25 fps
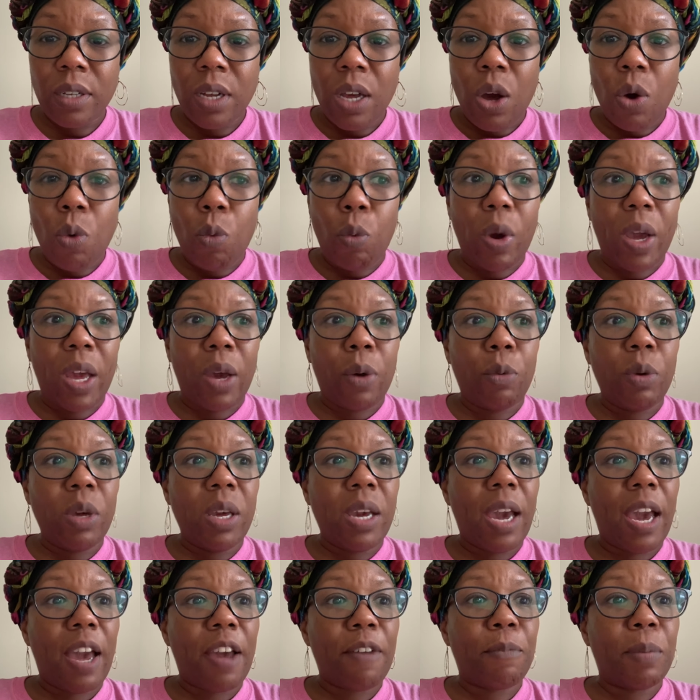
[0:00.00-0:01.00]
where we
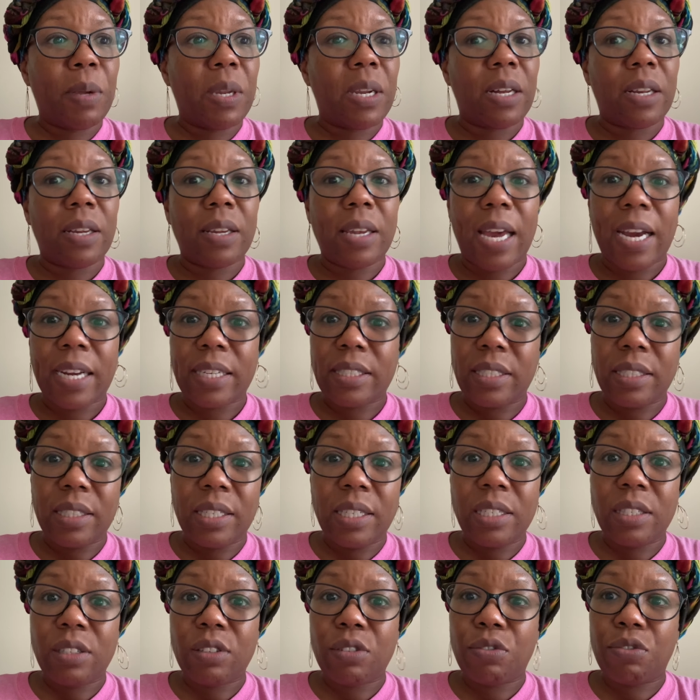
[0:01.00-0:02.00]
have been electing
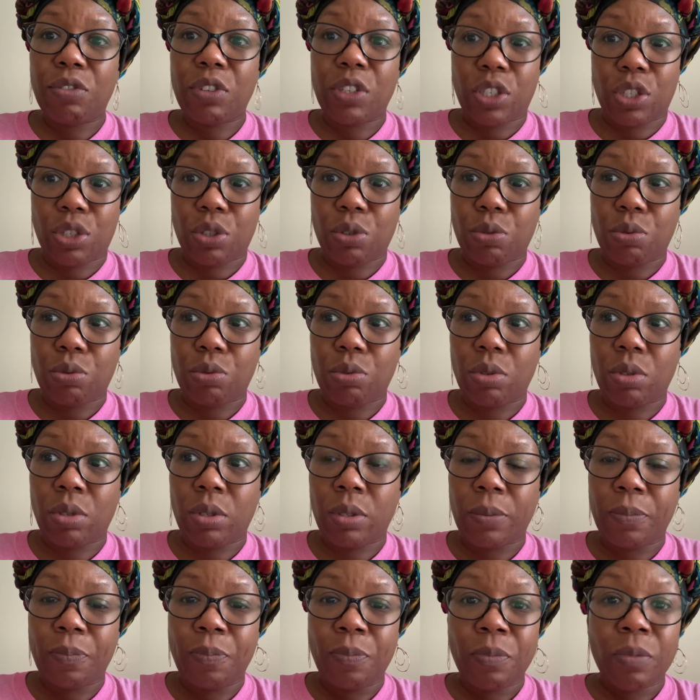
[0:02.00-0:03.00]
these officials
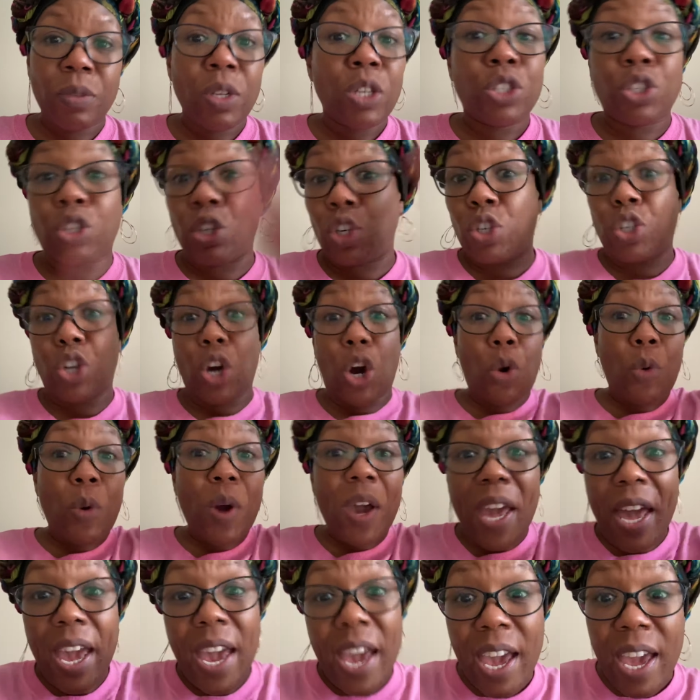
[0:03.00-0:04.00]
to go
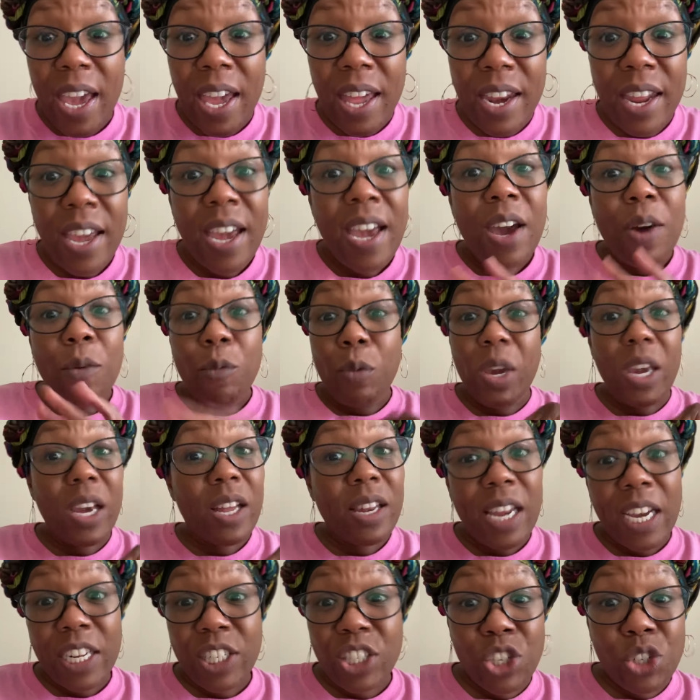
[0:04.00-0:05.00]
ahead. We
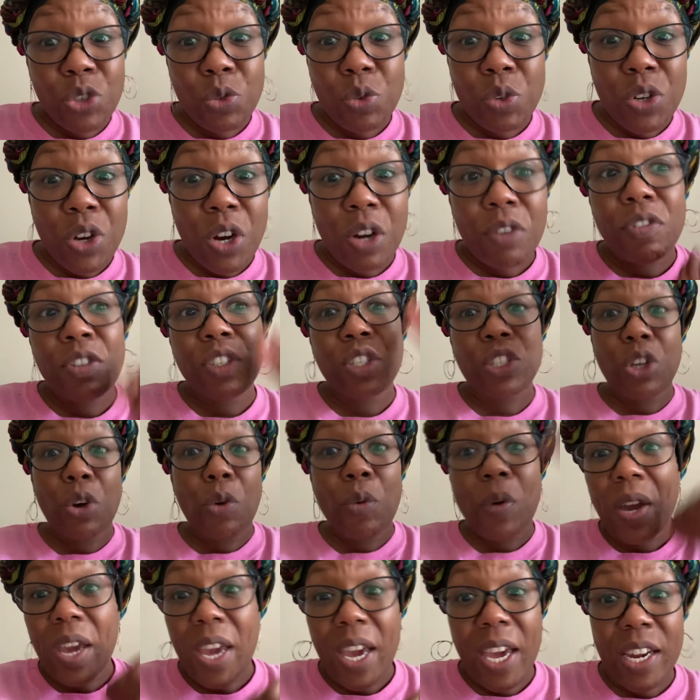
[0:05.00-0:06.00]
elected you in office,
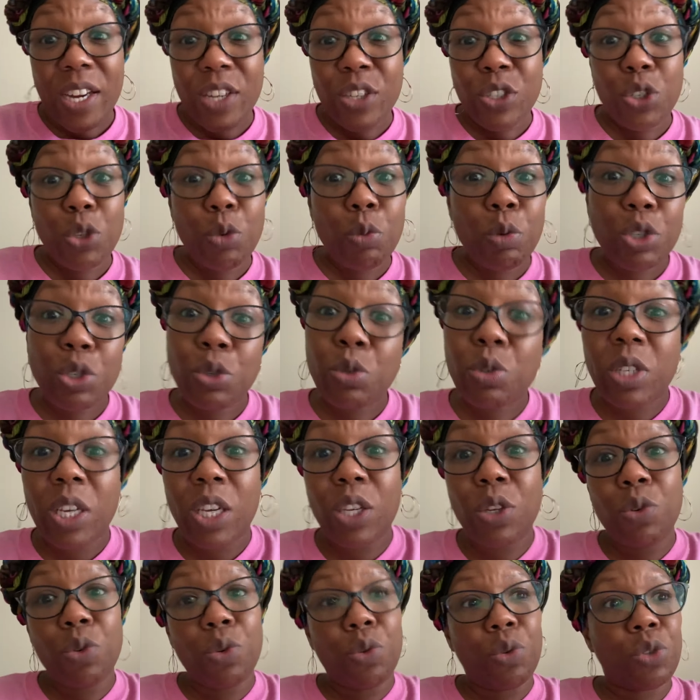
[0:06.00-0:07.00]
go ahead and do what you say
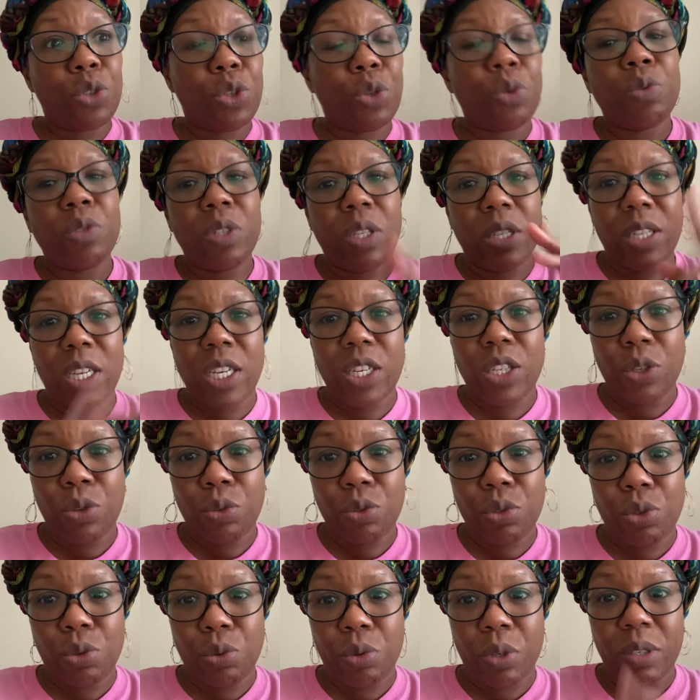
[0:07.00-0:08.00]
you're gonna do. Then they
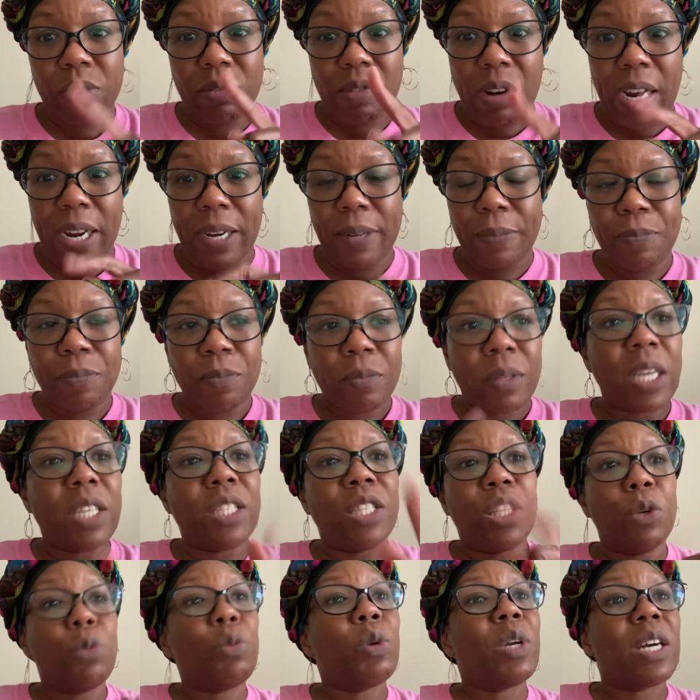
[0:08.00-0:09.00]
don't do it, right? And
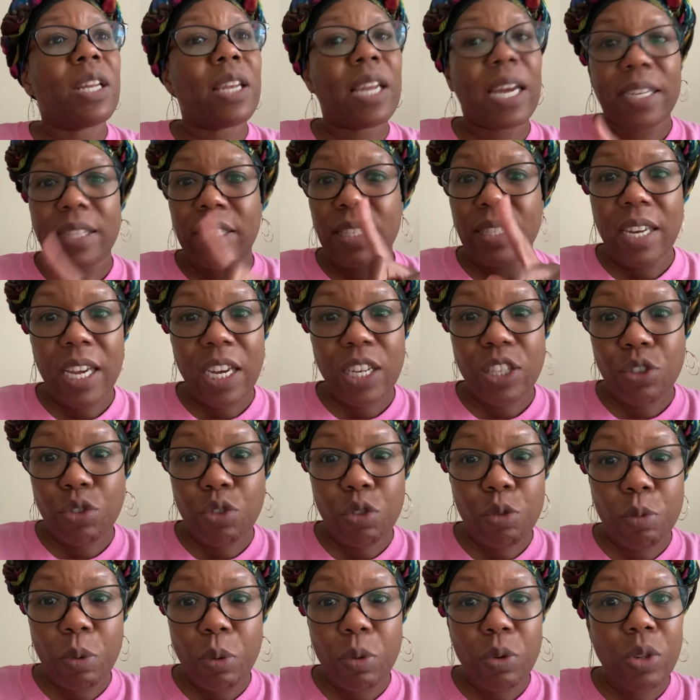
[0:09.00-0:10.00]
then we elect the next
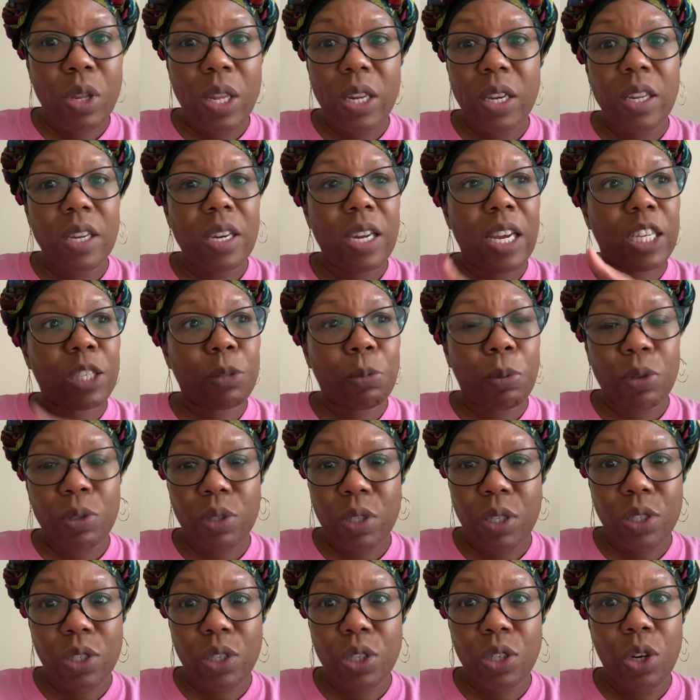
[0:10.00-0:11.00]
group or the next
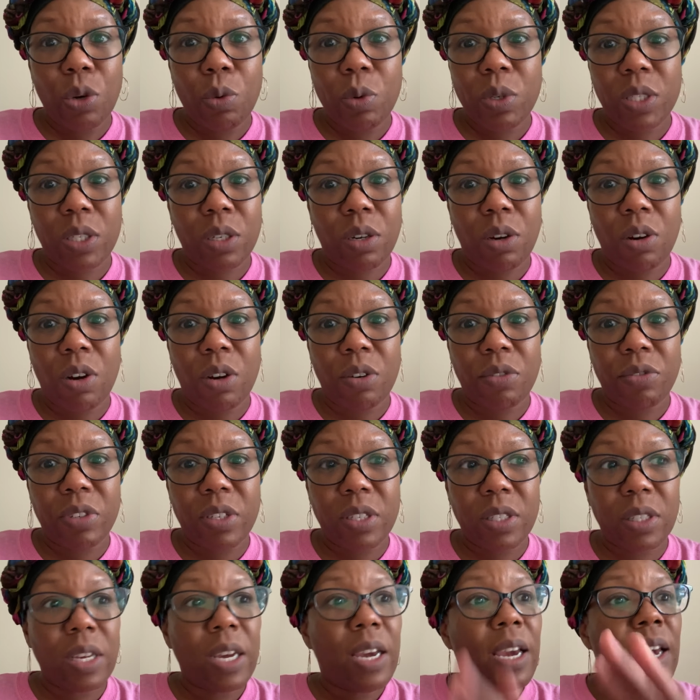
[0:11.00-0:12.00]
person to go into
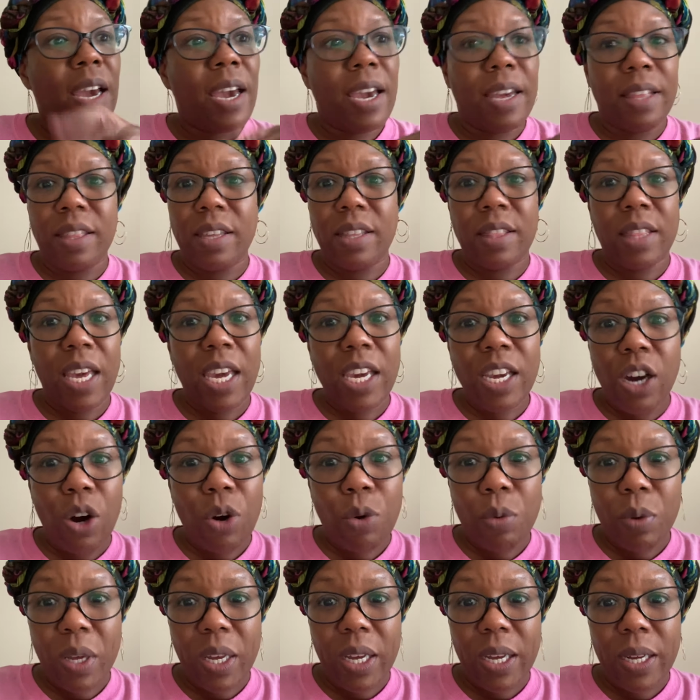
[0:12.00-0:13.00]
office. And then they
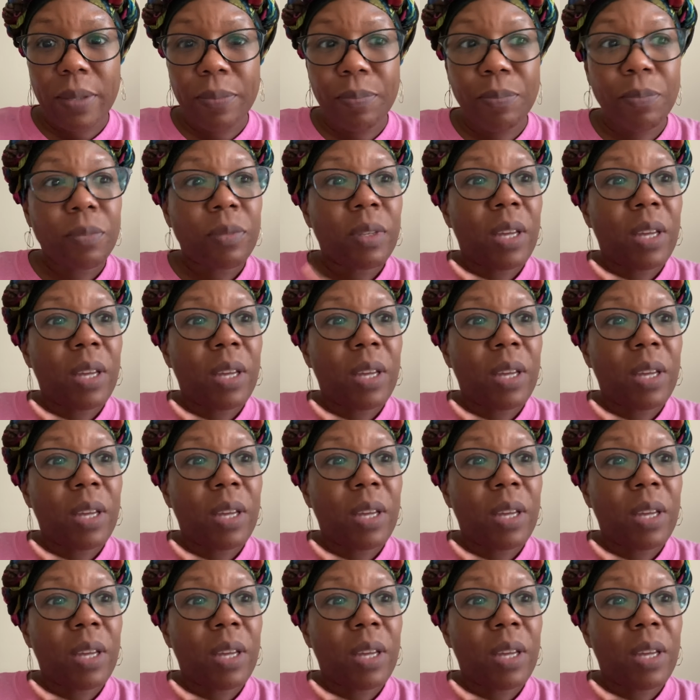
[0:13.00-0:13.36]
go in